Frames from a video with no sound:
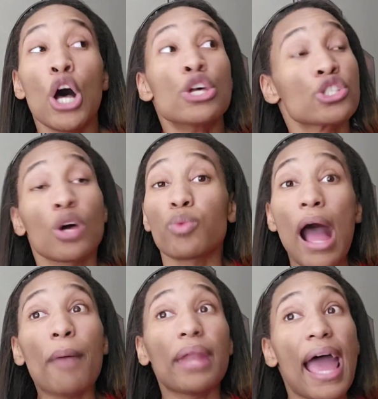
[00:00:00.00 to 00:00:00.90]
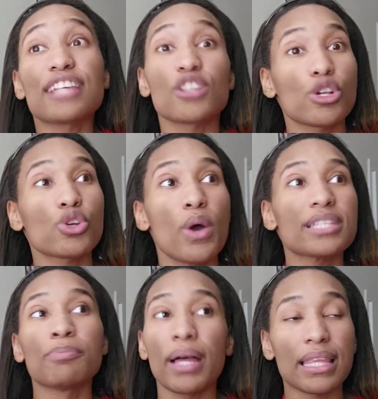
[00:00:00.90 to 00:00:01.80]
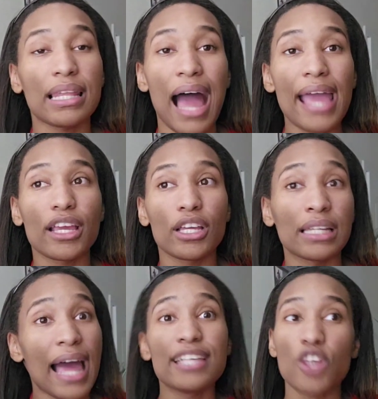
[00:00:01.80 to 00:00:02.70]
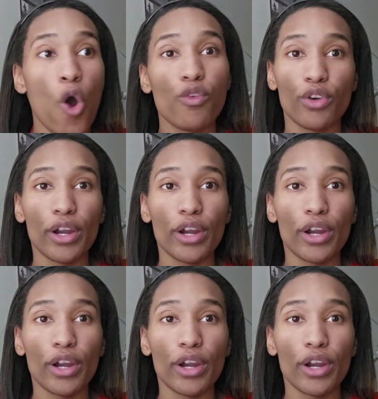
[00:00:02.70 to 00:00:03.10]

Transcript: So Robyn has no choice but to like glaze over